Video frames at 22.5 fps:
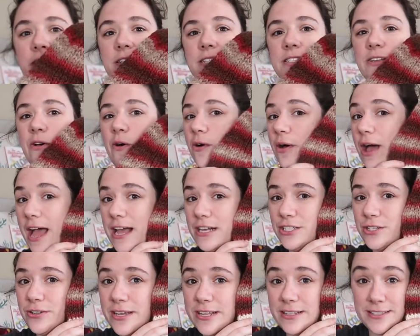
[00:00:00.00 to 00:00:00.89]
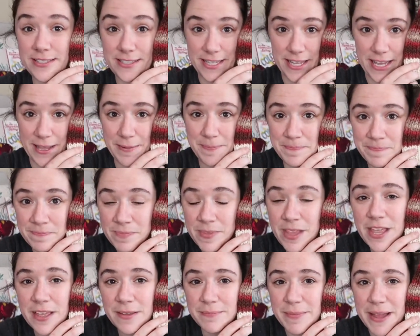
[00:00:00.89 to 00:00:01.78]
So as you can see,
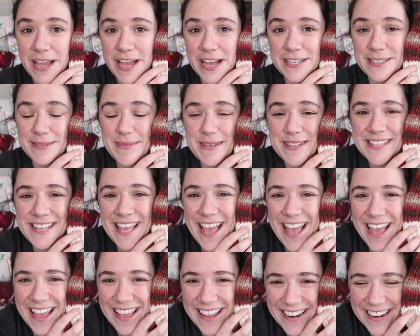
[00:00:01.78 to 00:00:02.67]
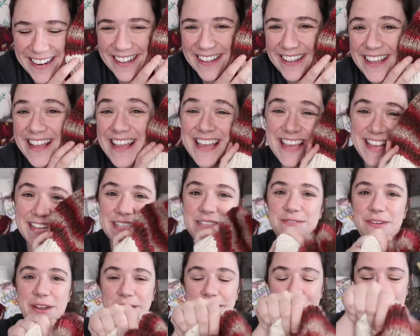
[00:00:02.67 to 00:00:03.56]
my husband's head
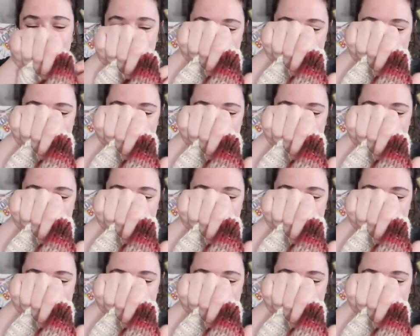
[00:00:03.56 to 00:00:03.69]
is very